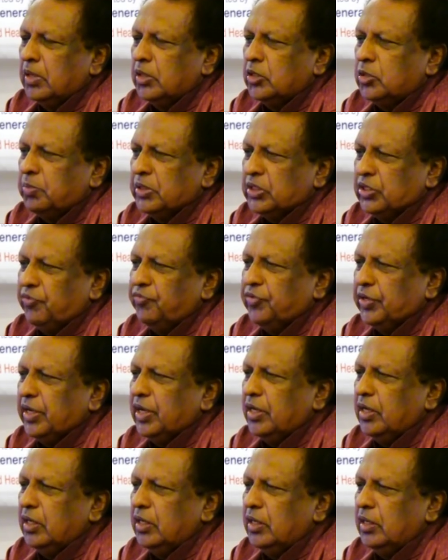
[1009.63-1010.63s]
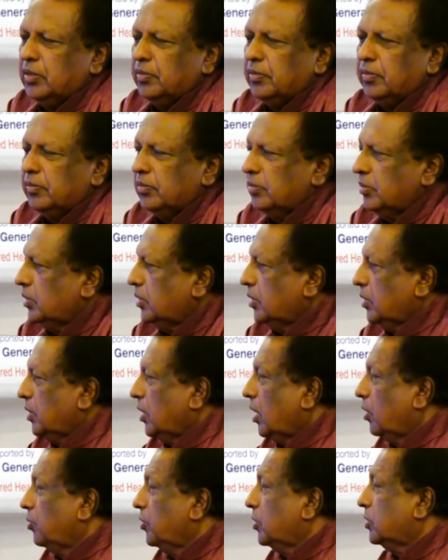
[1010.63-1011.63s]
specifically,
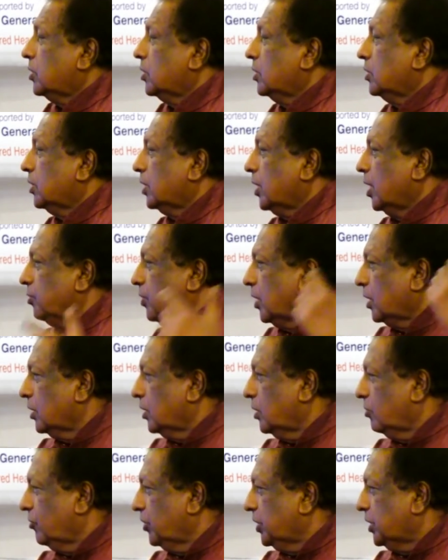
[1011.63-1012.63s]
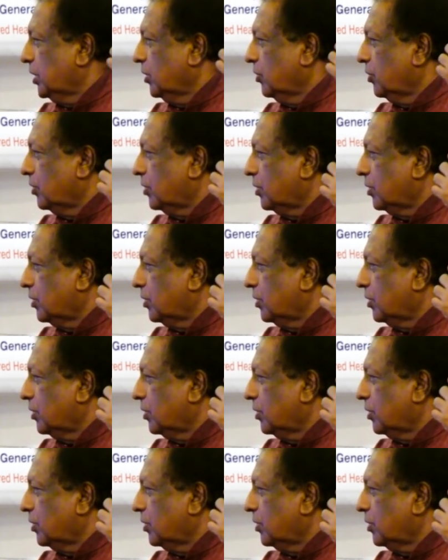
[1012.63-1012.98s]
what does it mean? Are they waiting